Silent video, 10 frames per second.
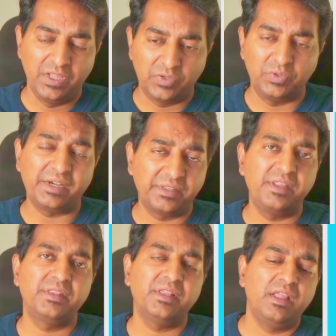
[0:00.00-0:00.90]
So that's the
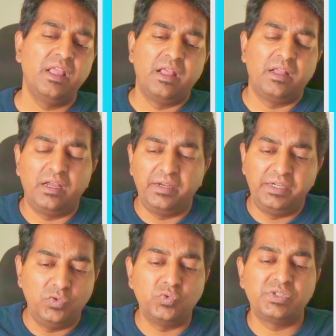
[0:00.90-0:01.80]
reason it
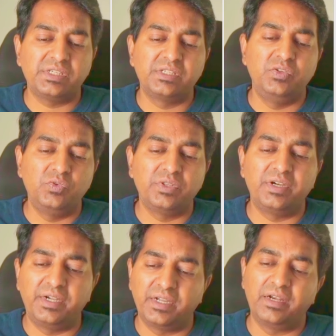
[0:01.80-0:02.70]
uses user
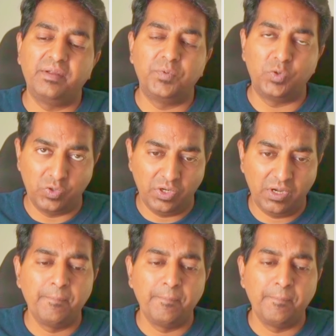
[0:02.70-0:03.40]
datagram protocol.